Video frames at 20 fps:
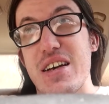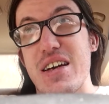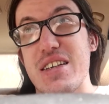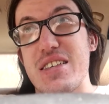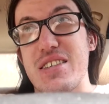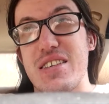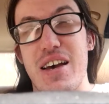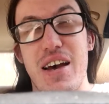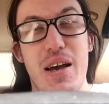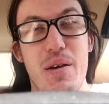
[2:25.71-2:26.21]

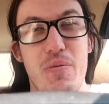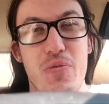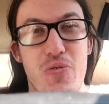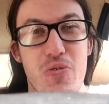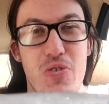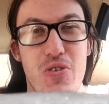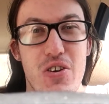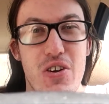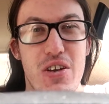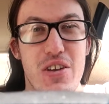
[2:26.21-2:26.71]
it's time
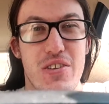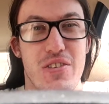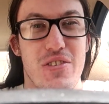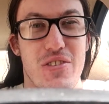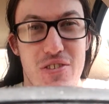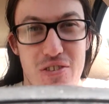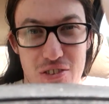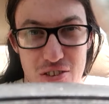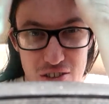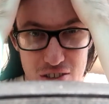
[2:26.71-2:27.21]
for it
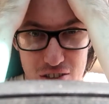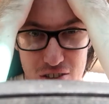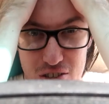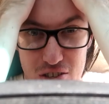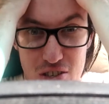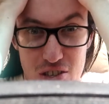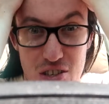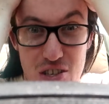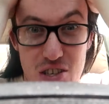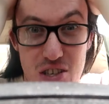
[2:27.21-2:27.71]

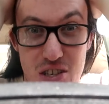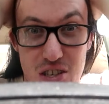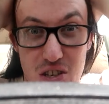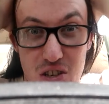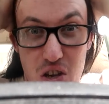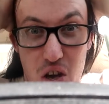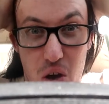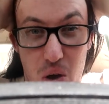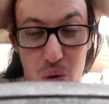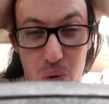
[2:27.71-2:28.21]

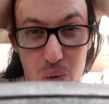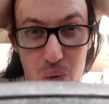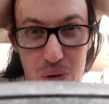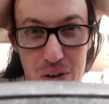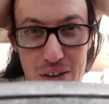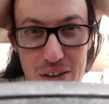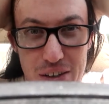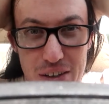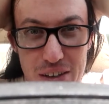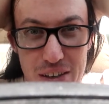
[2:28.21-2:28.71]
to
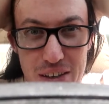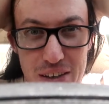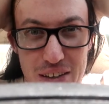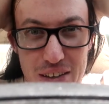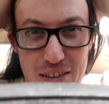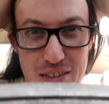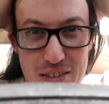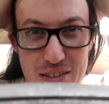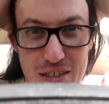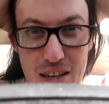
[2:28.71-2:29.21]
go.
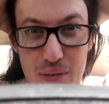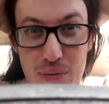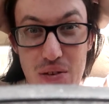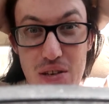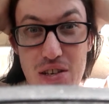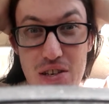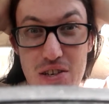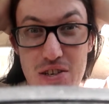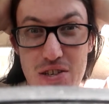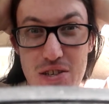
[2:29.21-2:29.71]

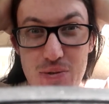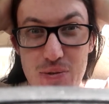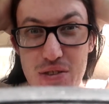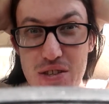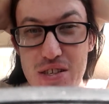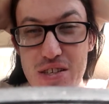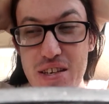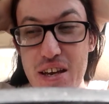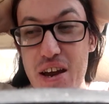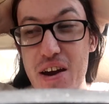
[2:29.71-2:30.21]
Seven years
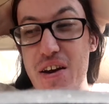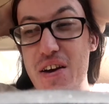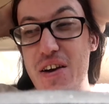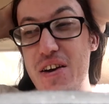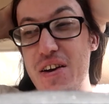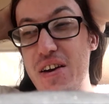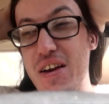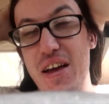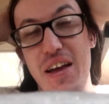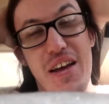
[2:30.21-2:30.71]
with this
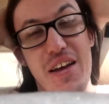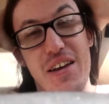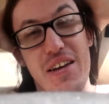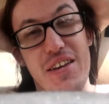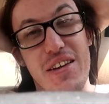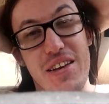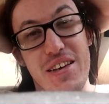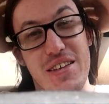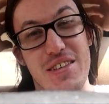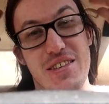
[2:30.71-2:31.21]
hair,
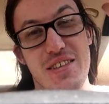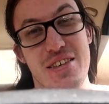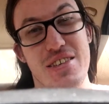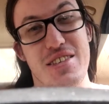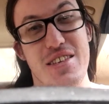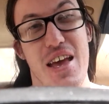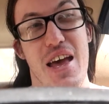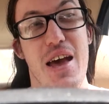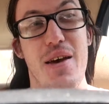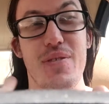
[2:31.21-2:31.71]
and it,
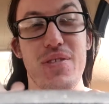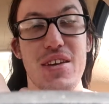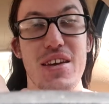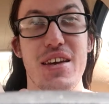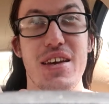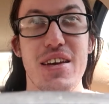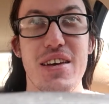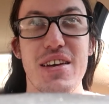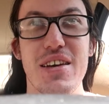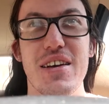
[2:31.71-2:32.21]
it's
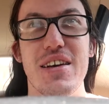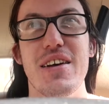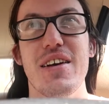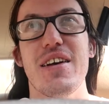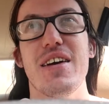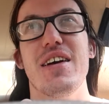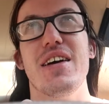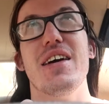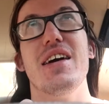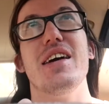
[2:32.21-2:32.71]
heavy,
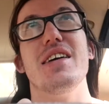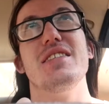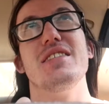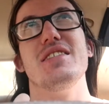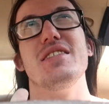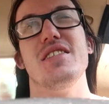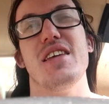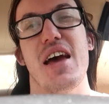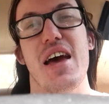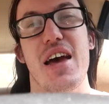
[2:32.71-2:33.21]

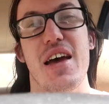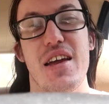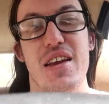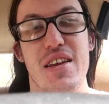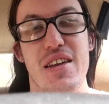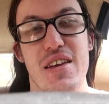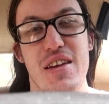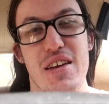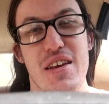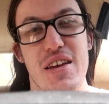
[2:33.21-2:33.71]
it's
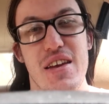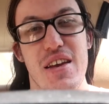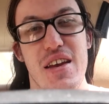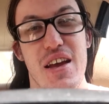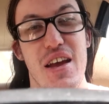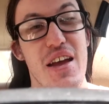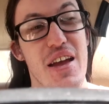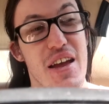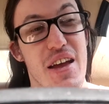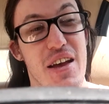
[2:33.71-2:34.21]
dead,
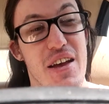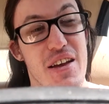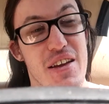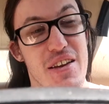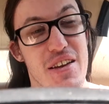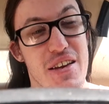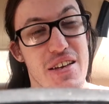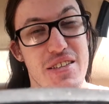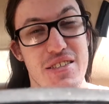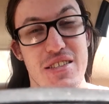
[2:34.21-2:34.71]

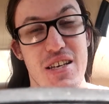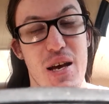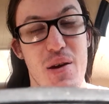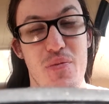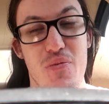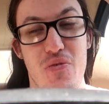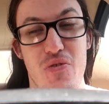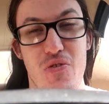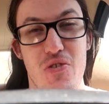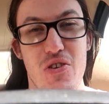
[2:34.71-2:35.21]
and it's
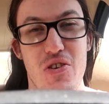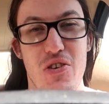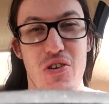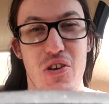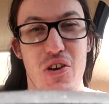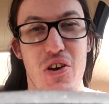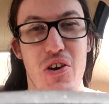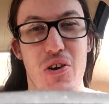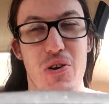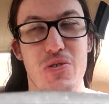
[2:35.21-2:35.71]
time for it to
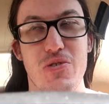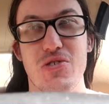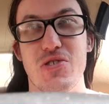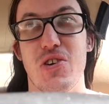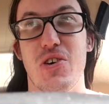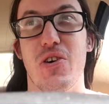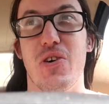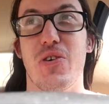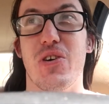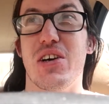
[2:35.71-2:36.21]
go.
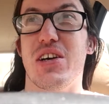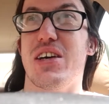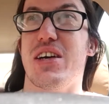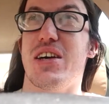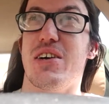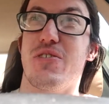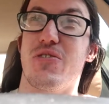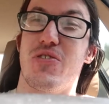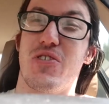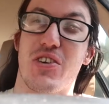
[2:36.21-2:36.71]
So
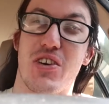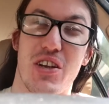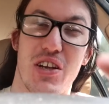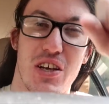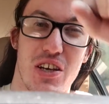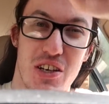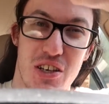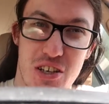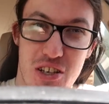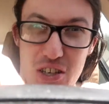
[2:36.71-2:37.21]
we're
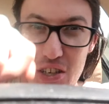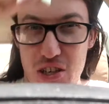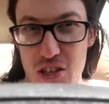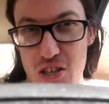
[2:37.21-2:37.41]
gonna